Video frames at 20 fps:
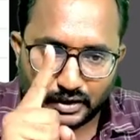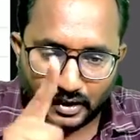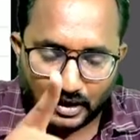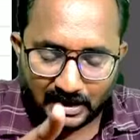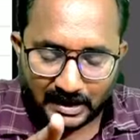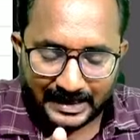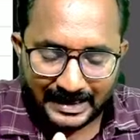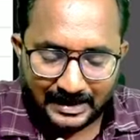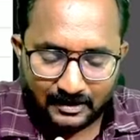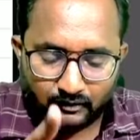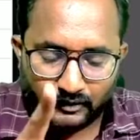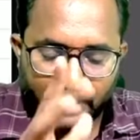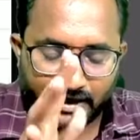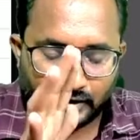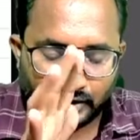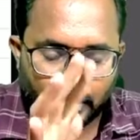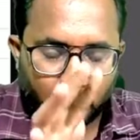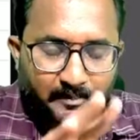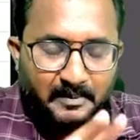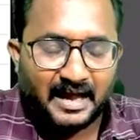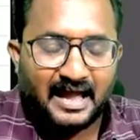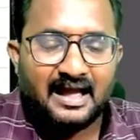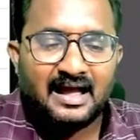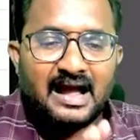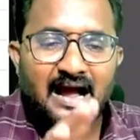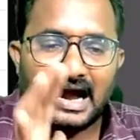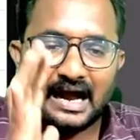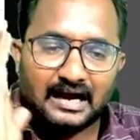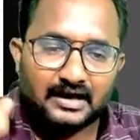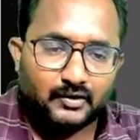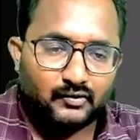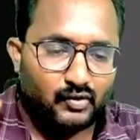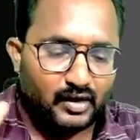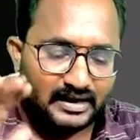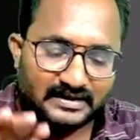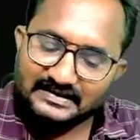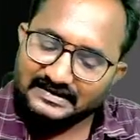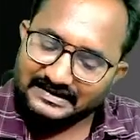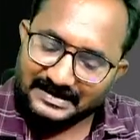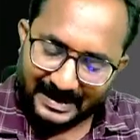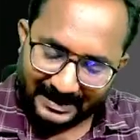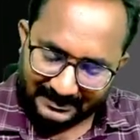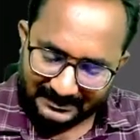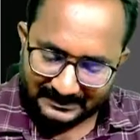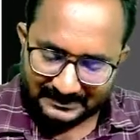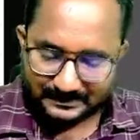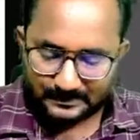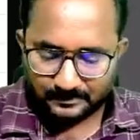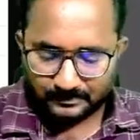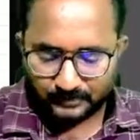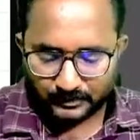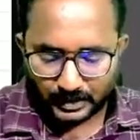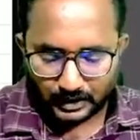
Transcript: you are required to pay advance tax.